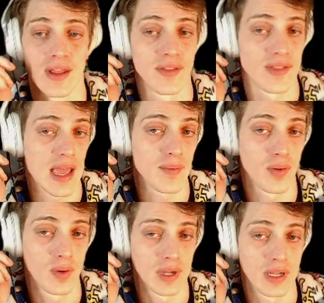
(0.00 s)
then at that
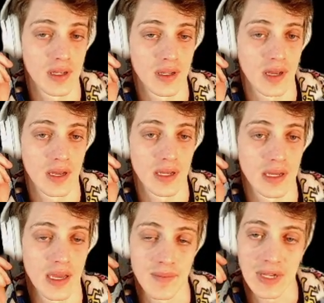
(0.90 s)
point,
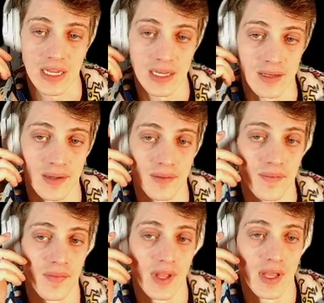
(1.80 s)
I mean,
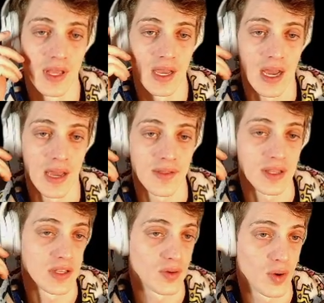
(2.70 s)
I
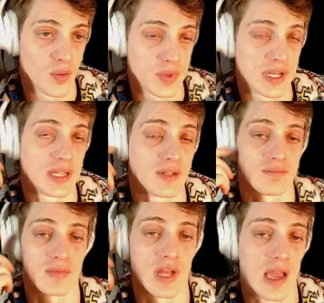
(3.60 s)
think you go up and hit,
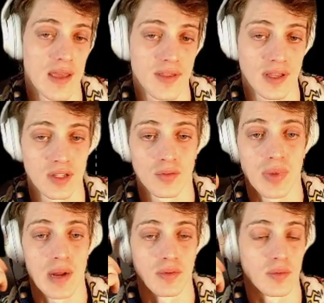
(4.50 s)
I think you'll
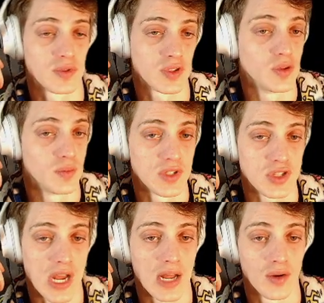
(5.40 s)
probably resume the
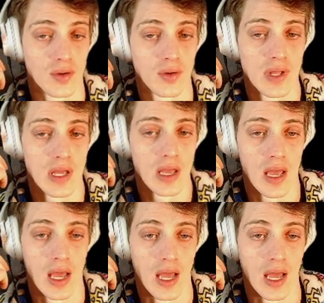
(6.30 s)
channel
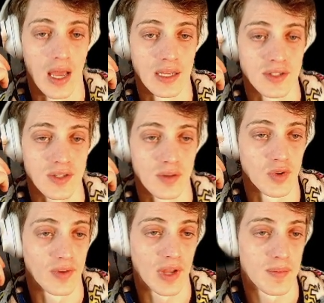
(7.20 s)
and start
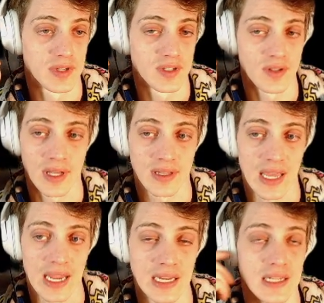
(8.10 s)
moving up into like the
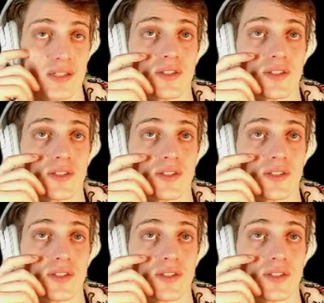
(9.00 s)
80s.